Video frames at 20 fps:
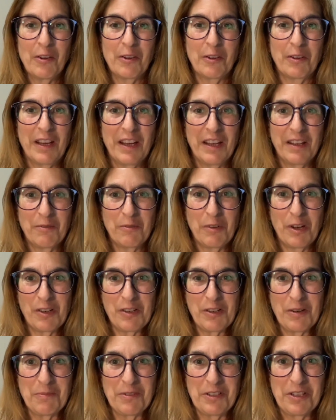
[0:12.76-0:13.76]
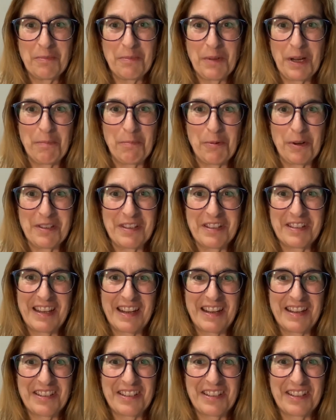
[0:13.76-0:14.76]
and welcome to my
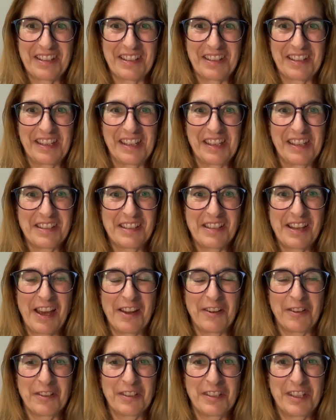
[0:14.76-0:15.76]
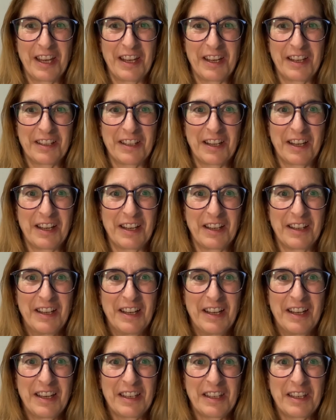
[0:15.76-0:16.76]
presentation entitled Kyara-ka
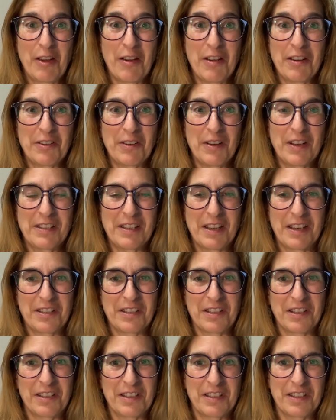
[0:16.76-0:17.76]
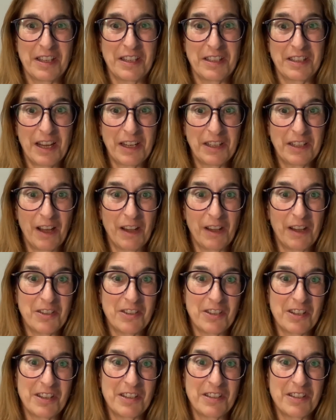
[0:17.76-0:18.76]
Characterizations,
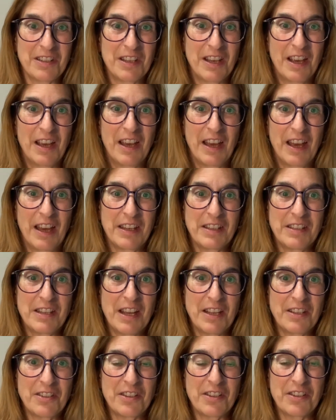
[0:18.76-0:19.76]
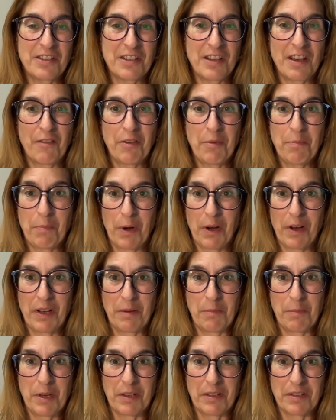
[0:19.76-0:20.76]
Technologies, and Tensions of
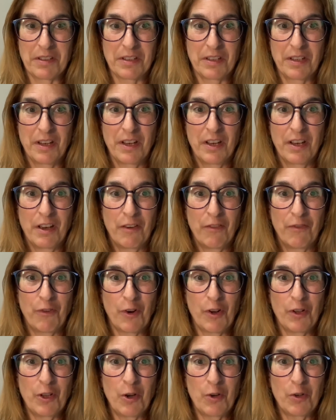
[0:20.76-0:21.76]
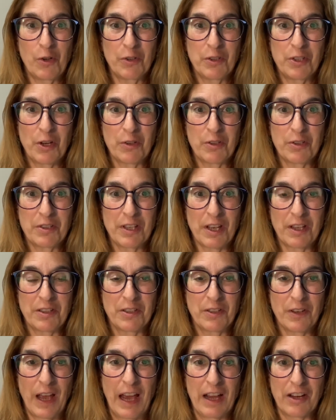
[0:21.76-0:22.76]
Embodiment for Local
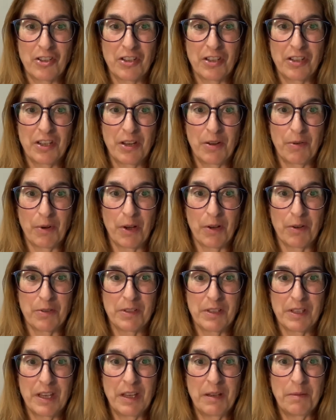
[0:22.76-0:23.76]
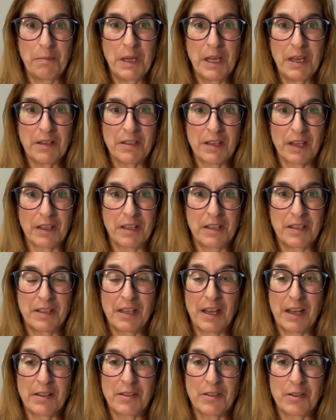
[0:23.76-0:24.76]
Tokusatsu Action Heroes in Miyazaki's
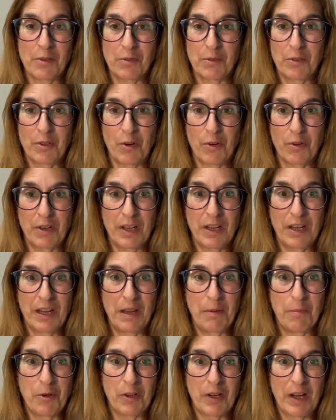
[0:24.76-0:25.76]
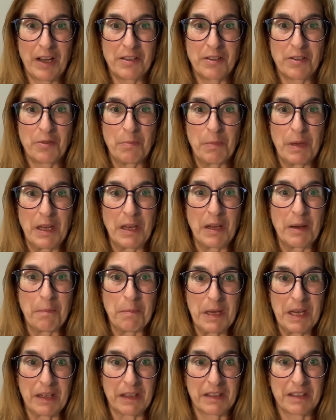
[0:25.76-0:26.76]
10-song coding Himukaizer Media
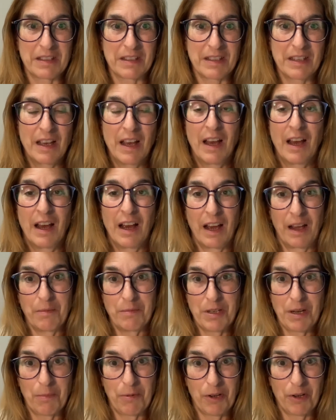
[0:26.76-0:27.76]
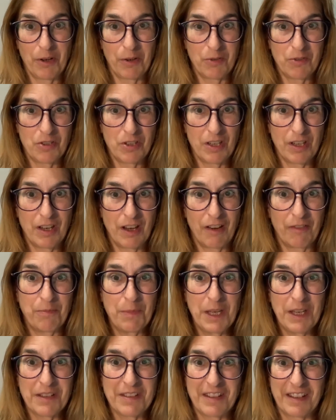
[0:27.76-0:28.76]
Mix. I'm Debra OCCHI of
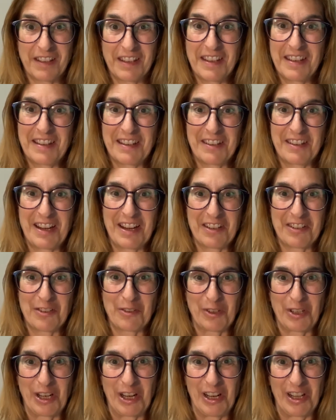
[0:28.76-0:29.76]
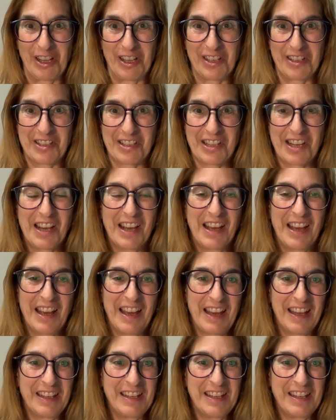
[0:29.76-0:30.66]
Miyazaki International College, and